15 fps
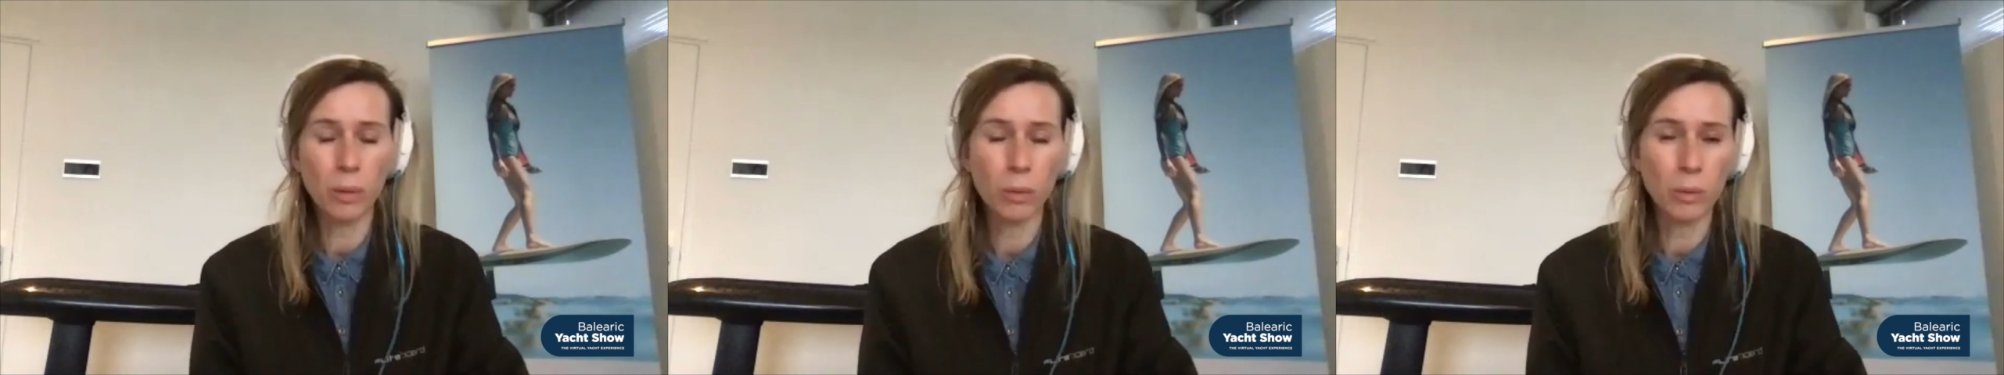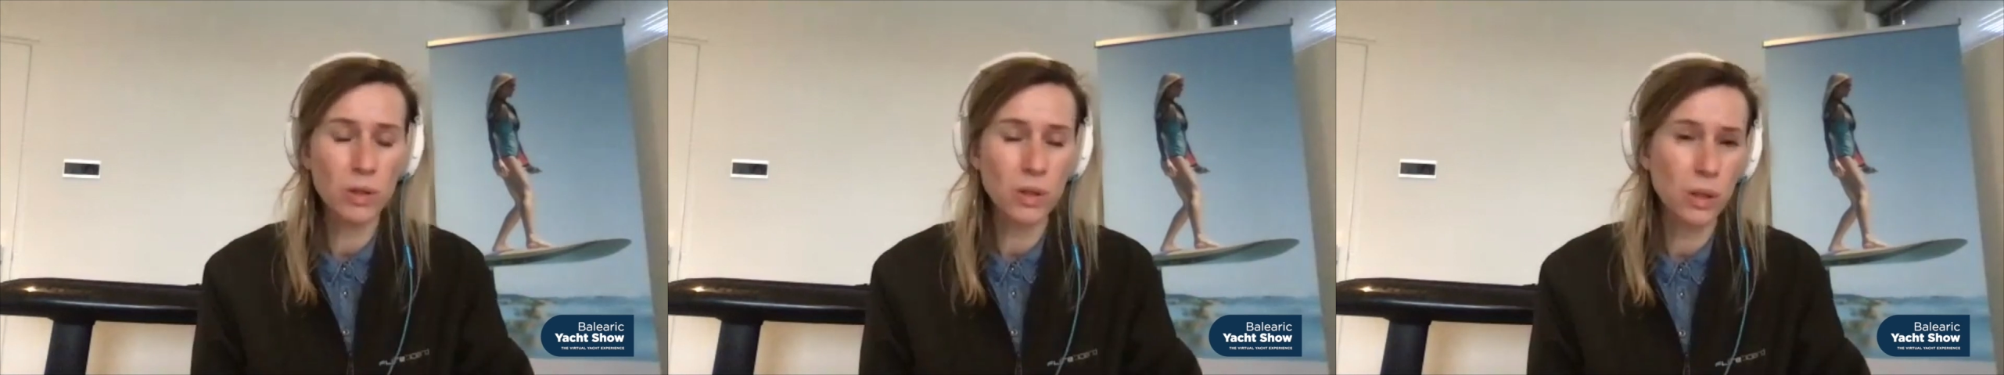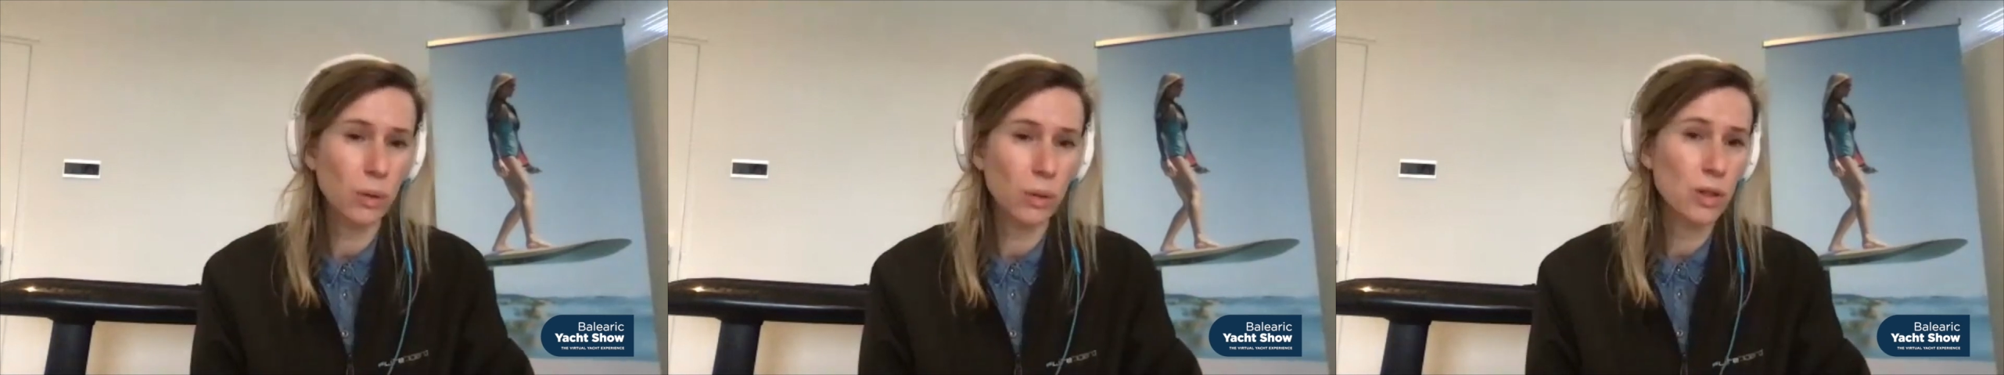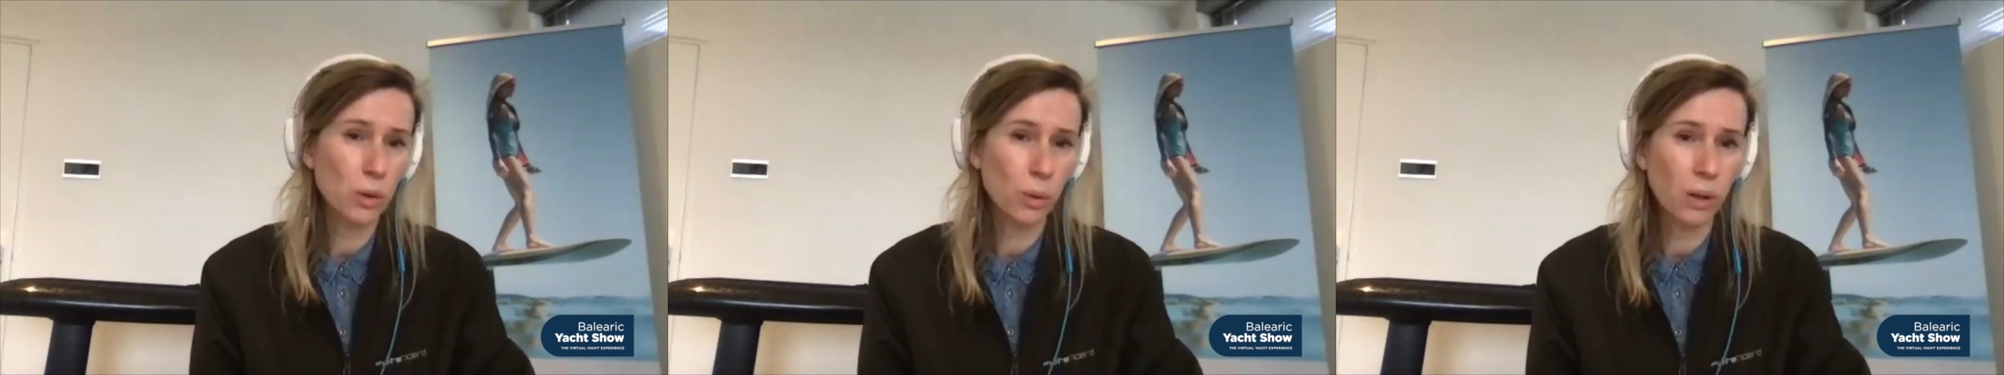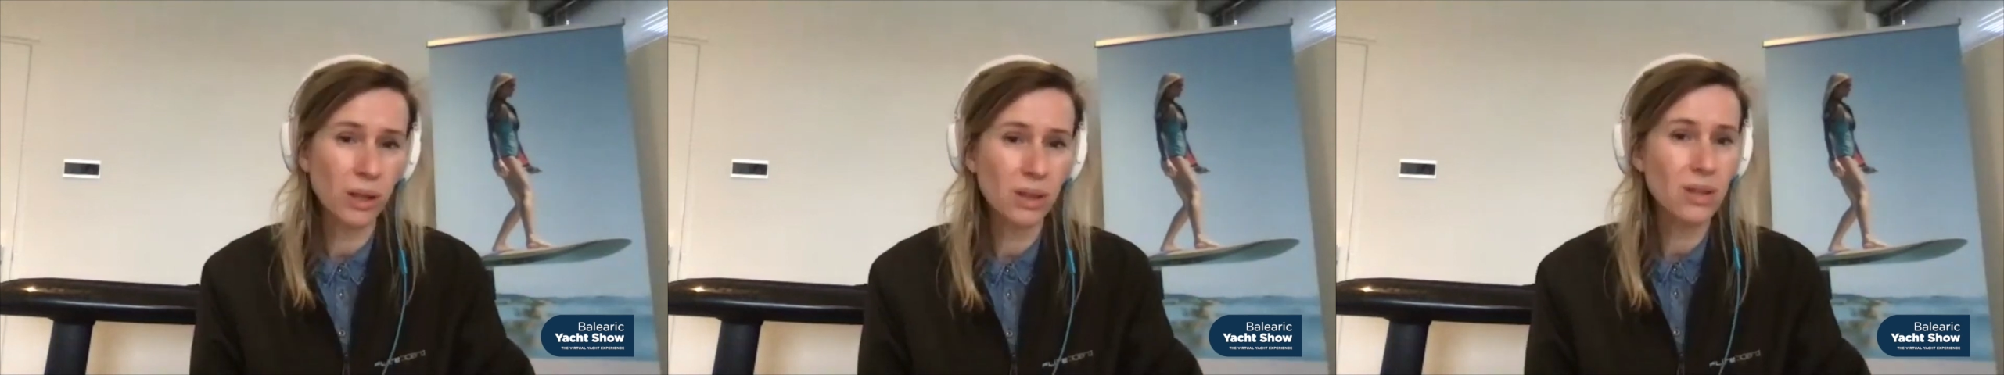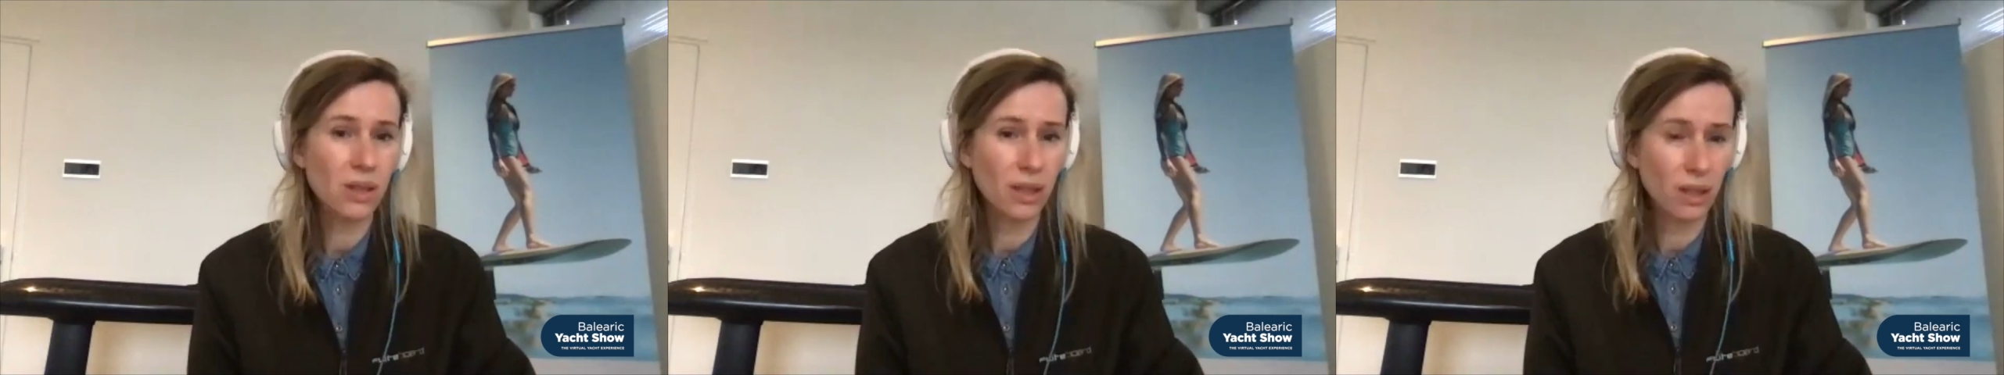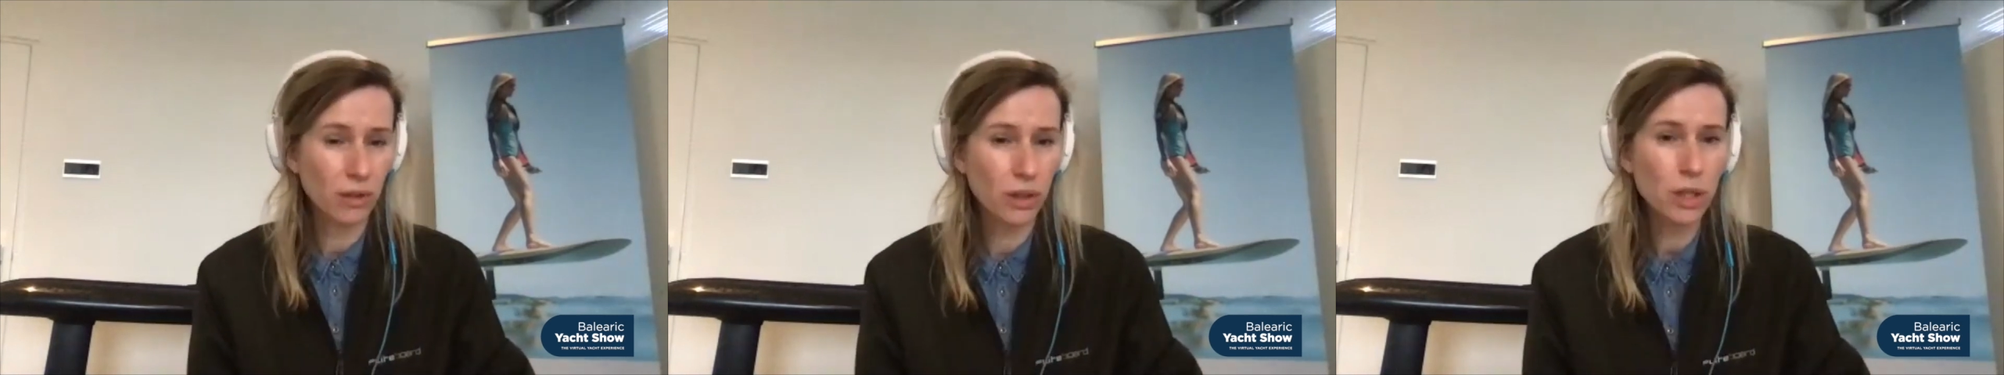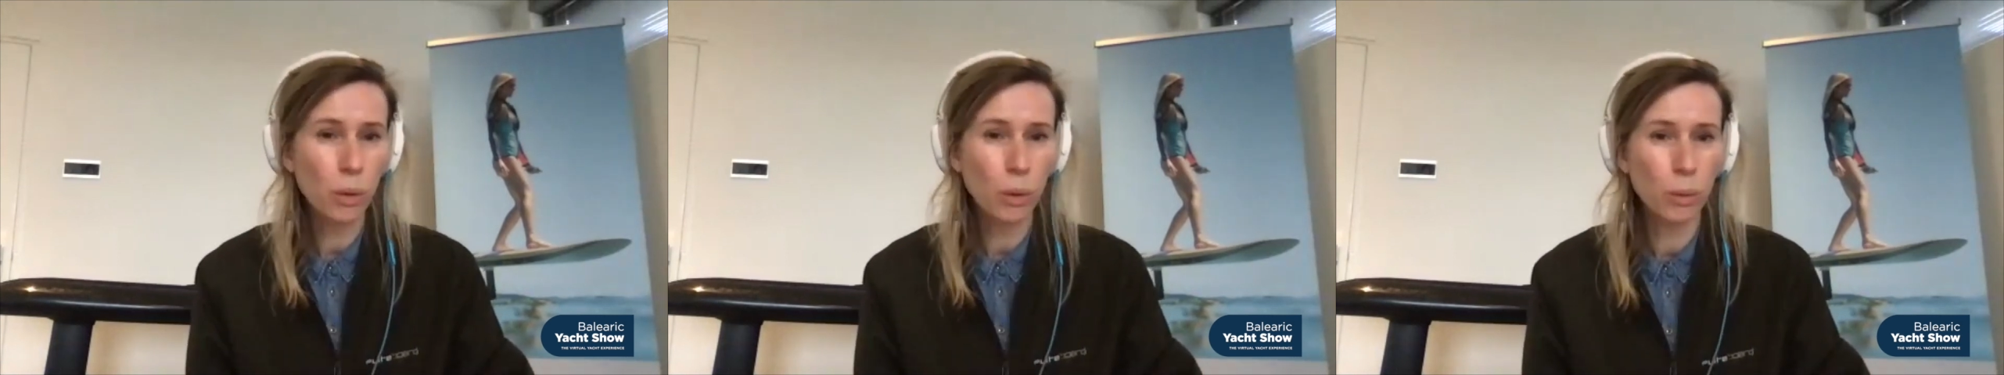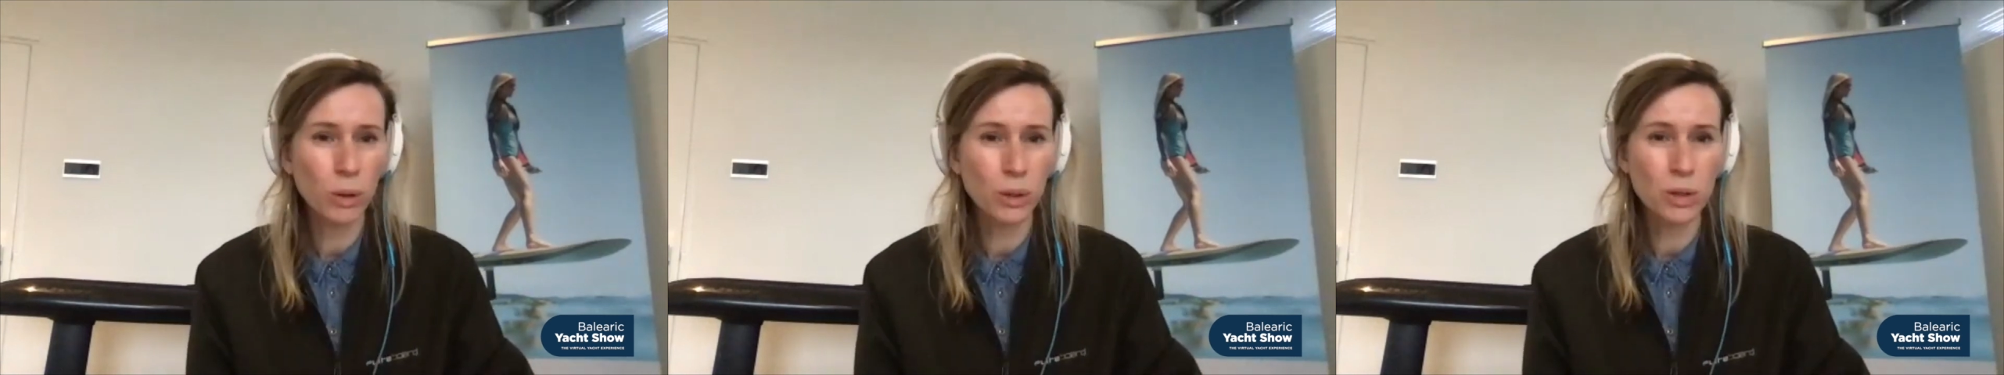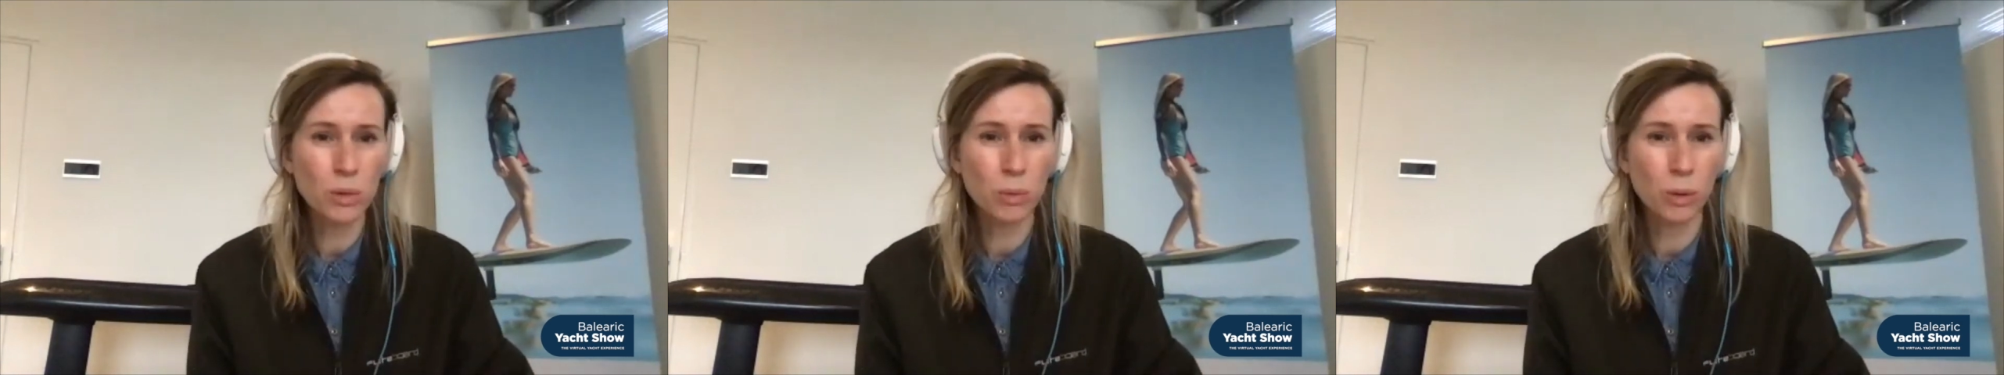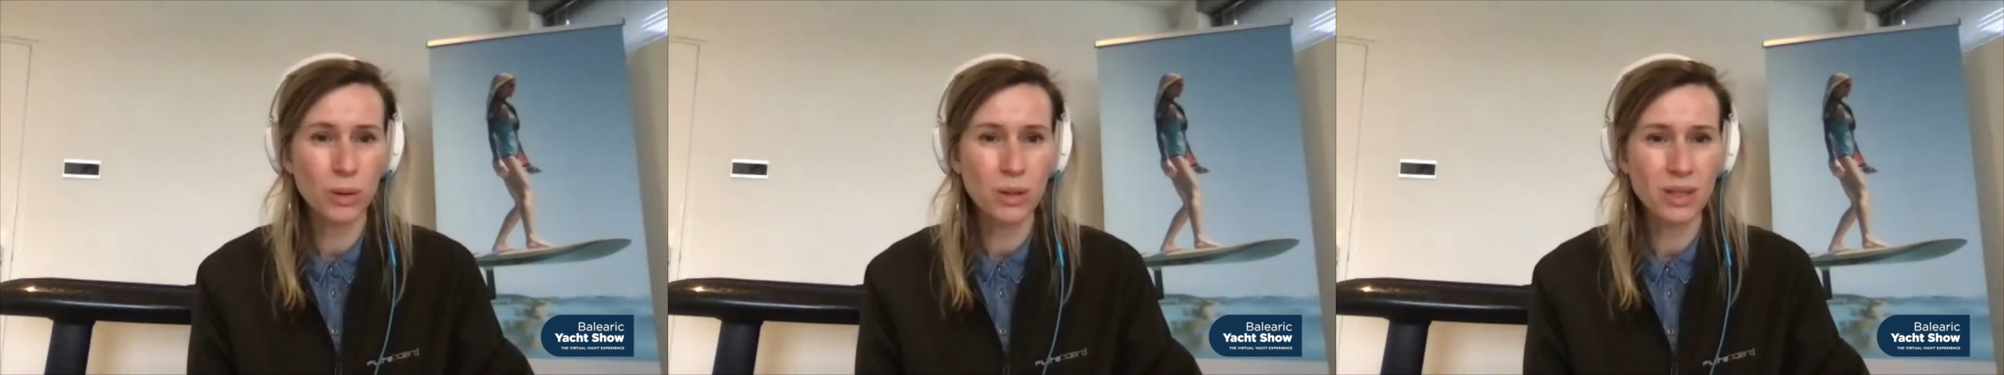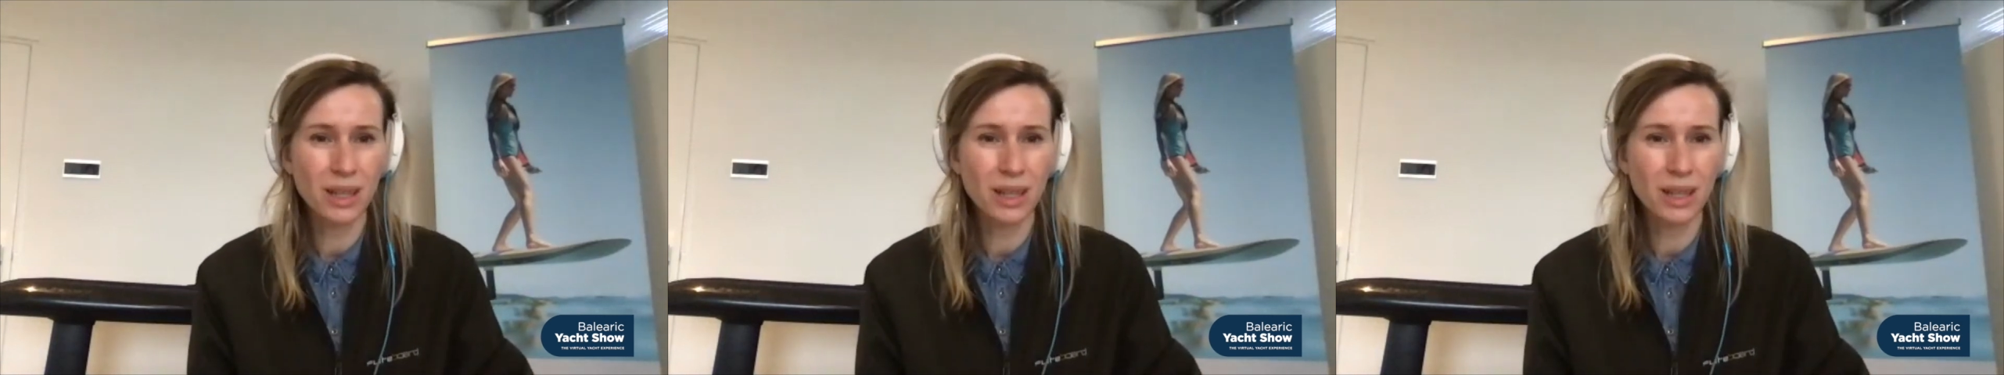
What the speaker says: were still enjoying these individual water sports.